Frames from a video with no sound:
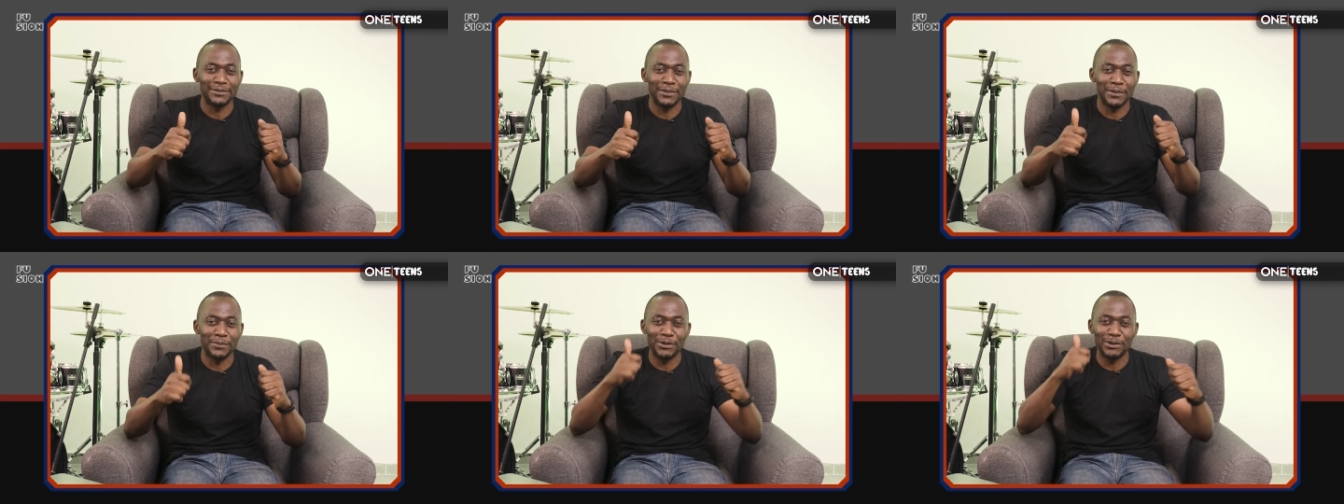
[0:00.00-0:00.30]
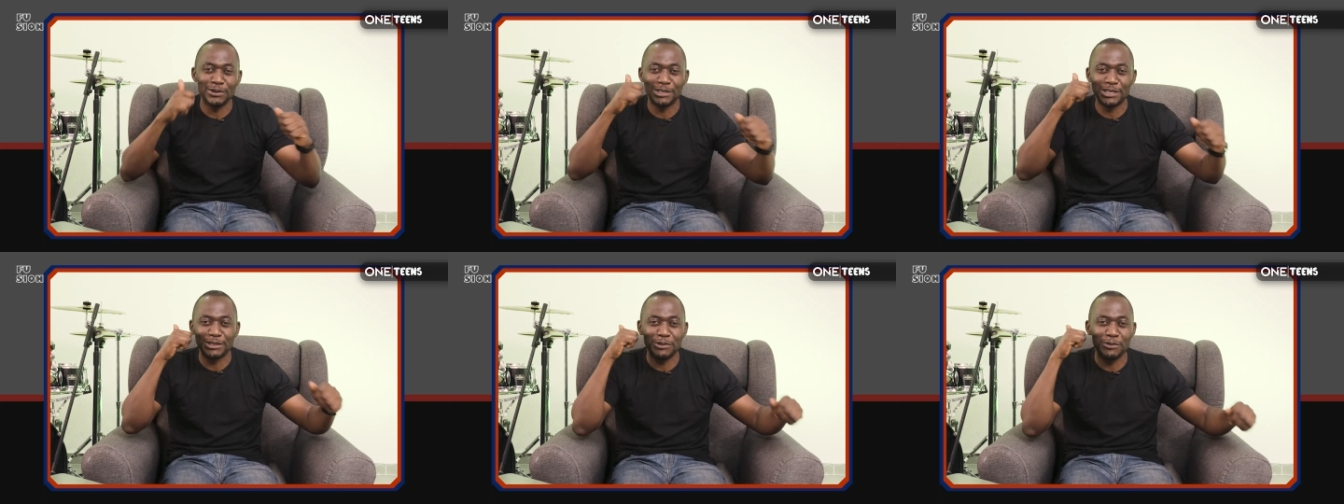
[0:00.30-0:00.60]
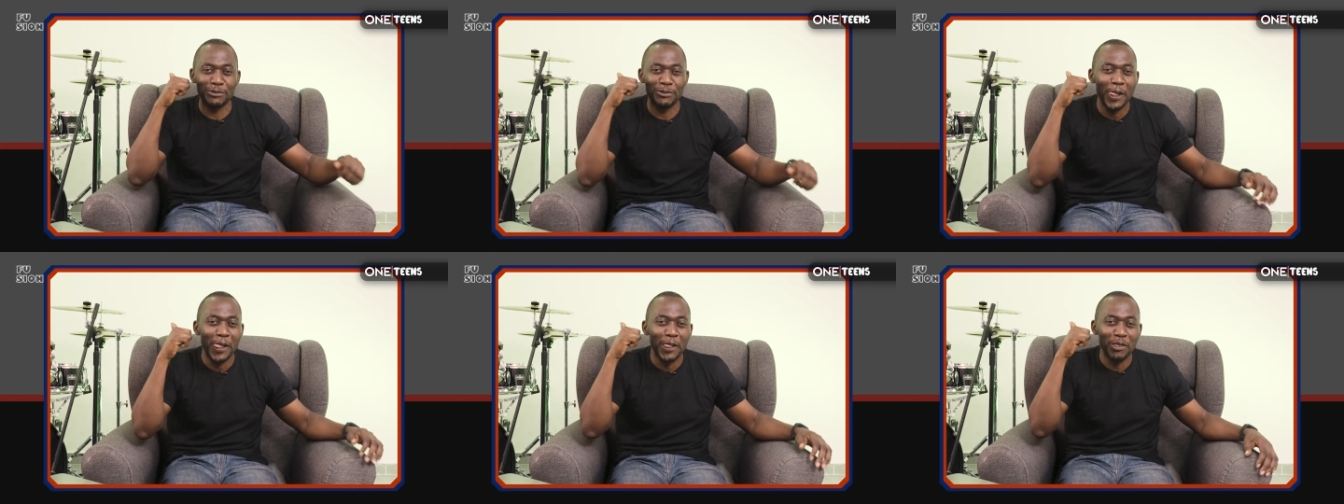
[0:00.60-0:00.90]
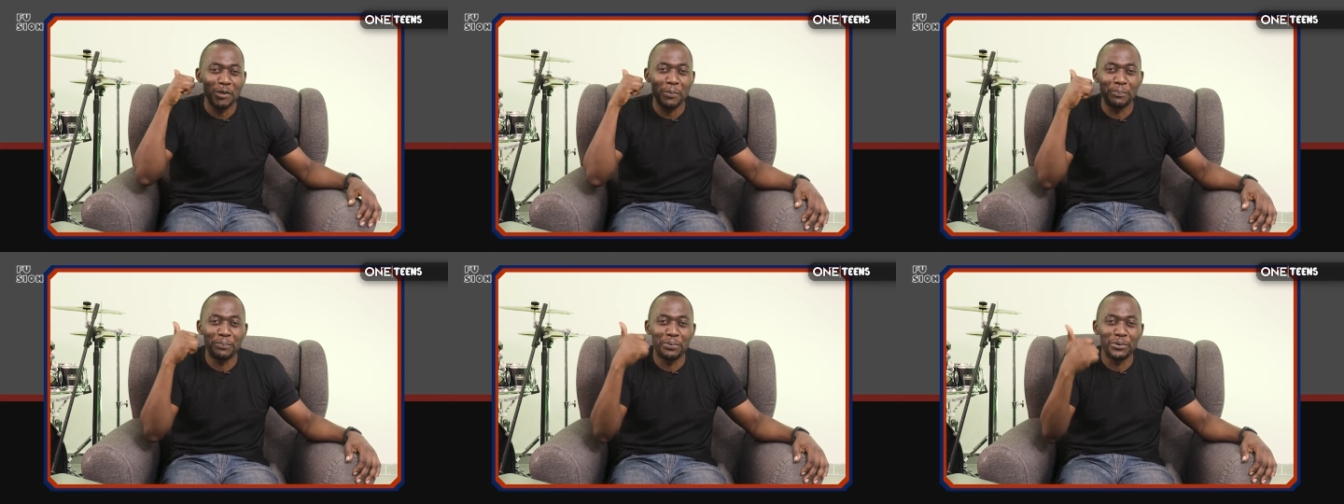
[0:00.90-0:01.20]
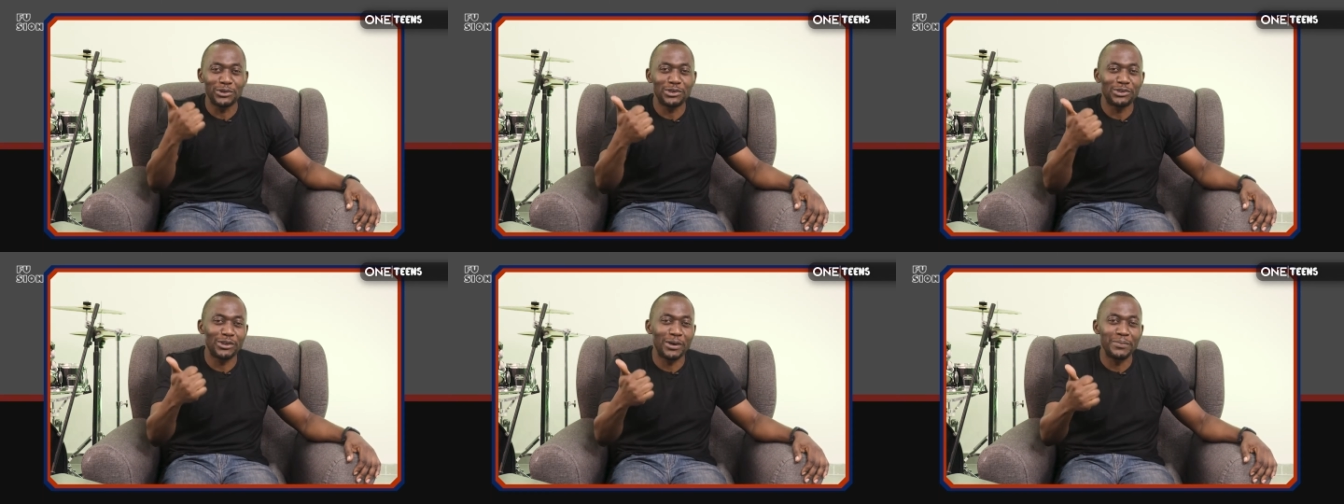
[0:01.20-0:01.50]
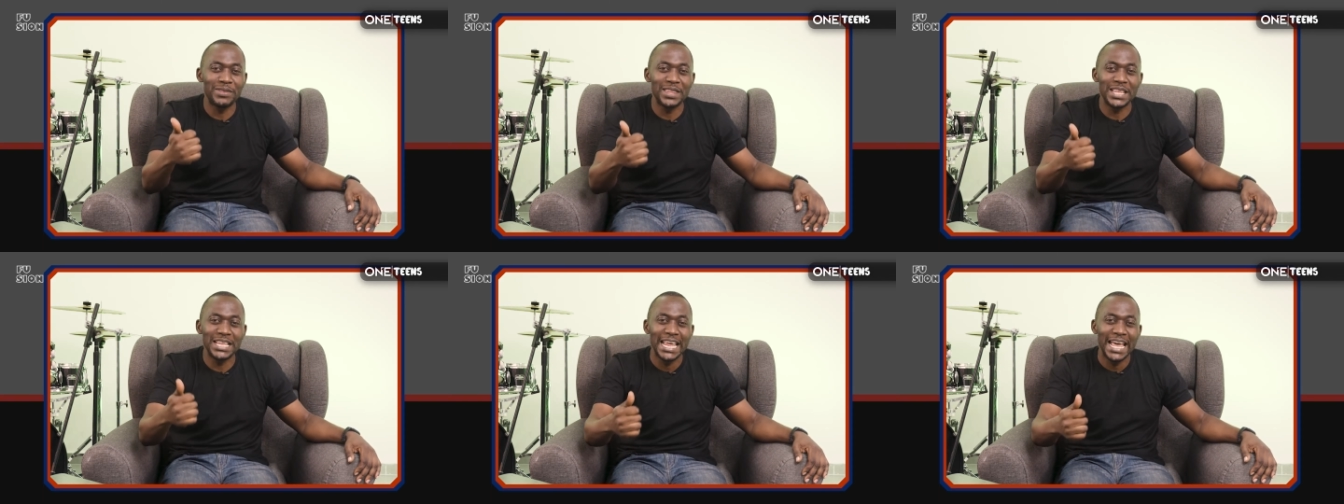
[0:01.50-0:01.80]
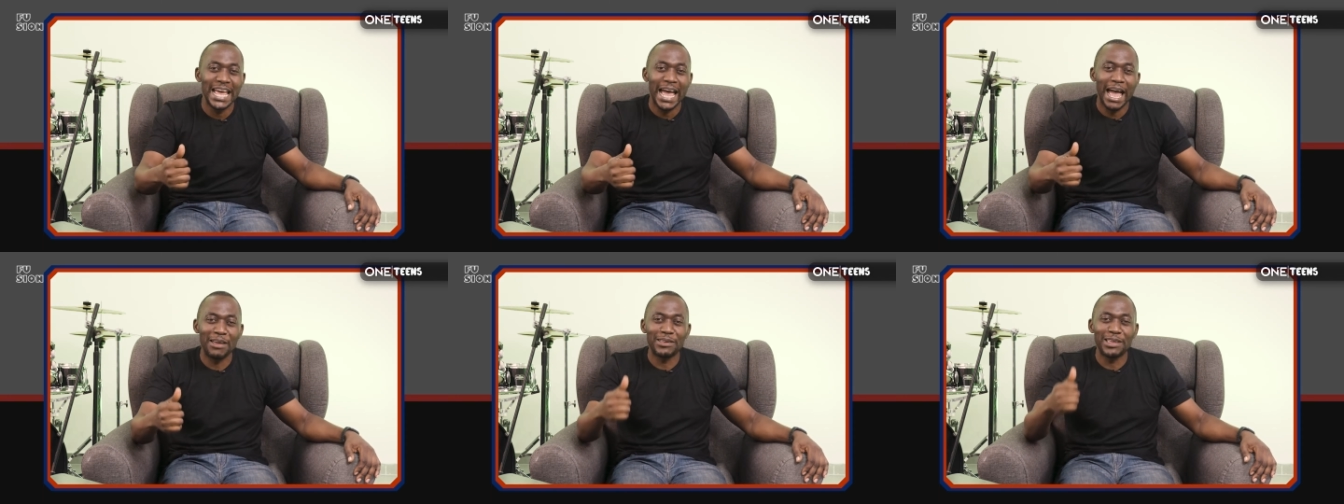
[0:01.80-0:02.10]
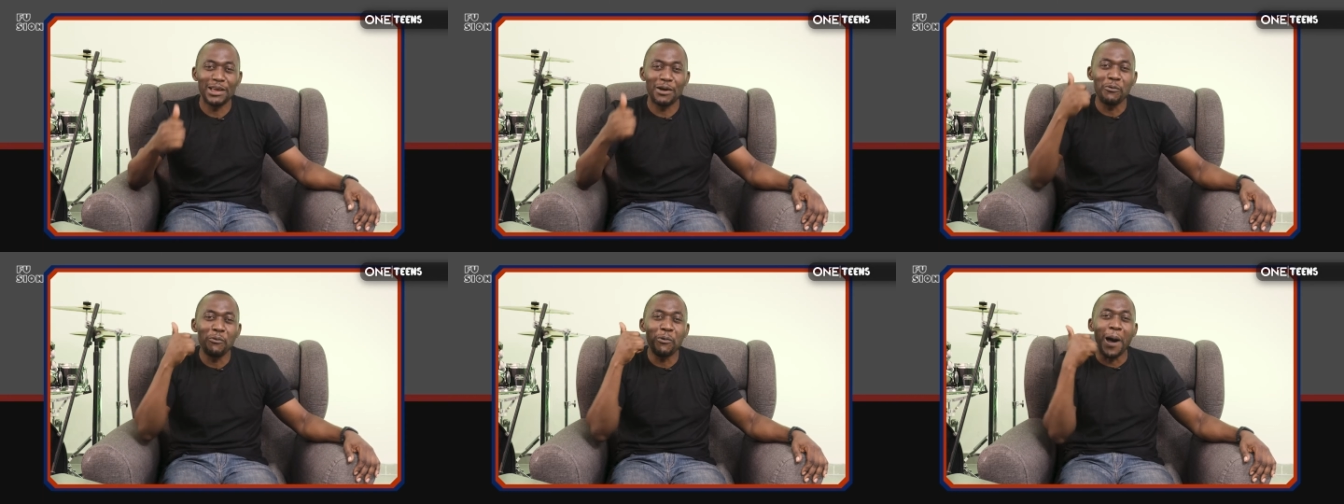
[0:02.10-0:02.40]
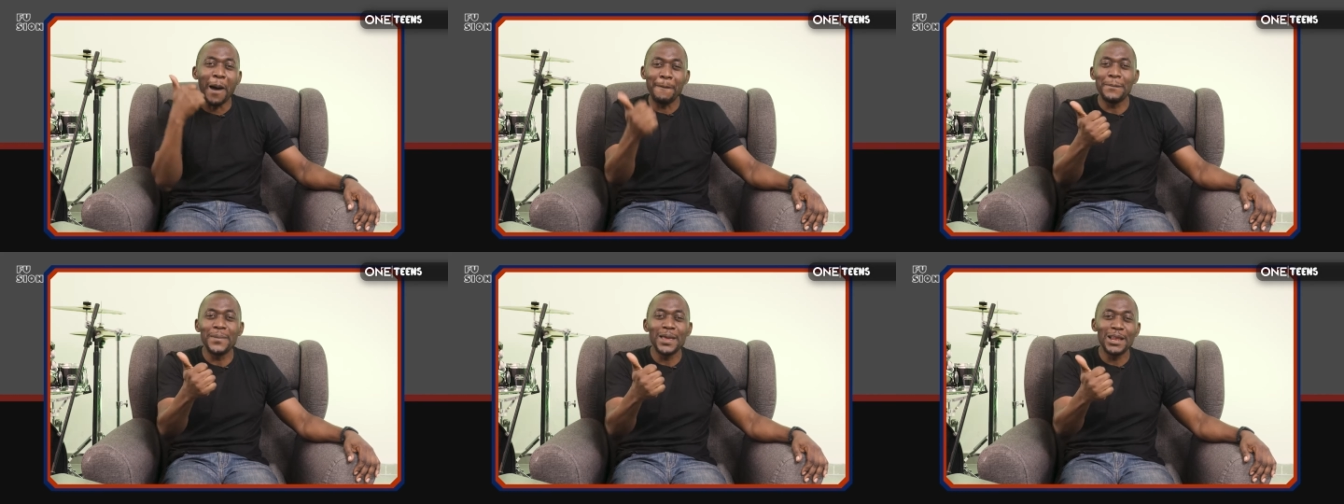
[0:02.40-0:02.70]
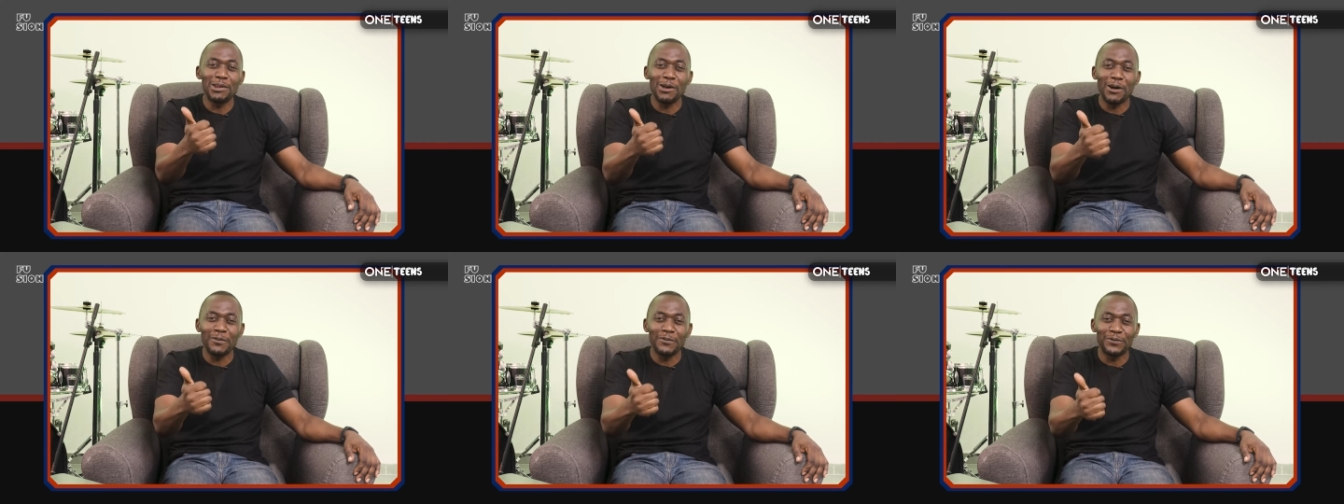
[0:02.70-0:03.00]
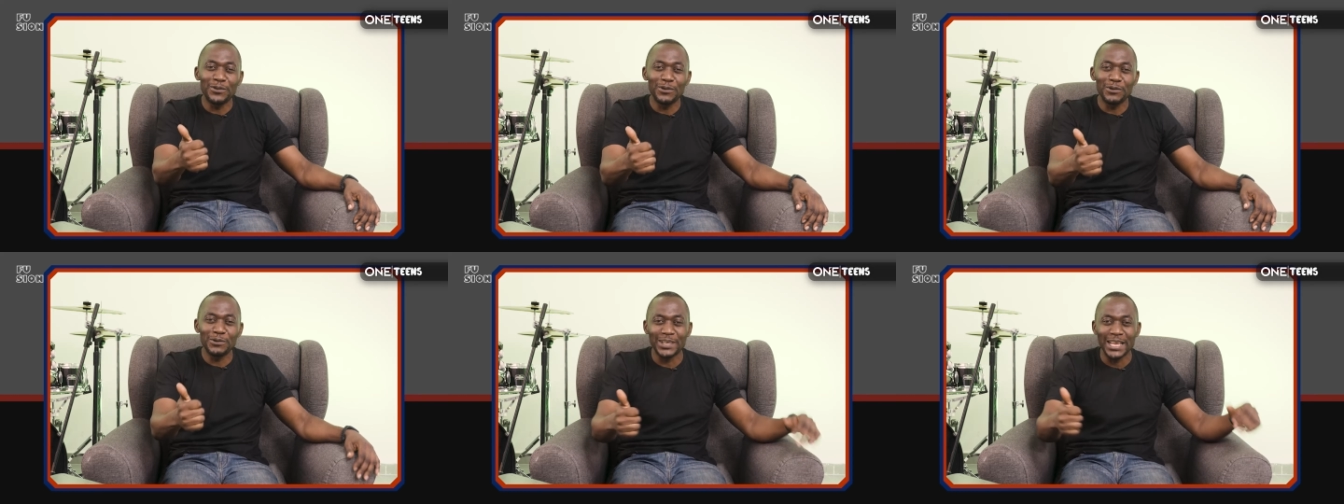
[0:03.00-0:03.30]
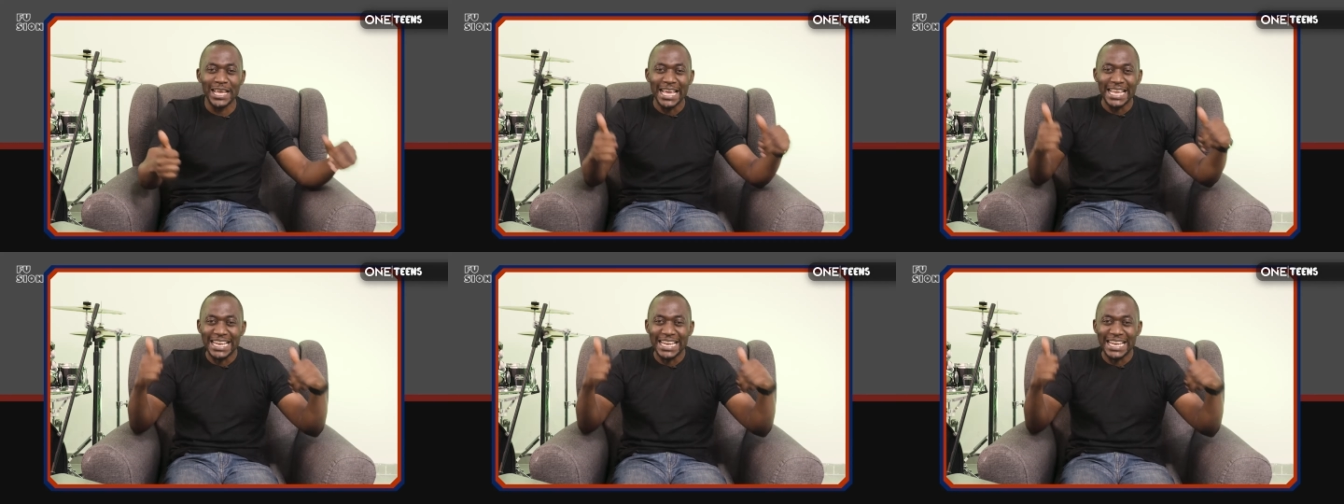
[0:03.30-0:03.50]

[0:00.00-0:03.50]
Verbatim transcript: Maybe you, you, you post something and get 1 million views.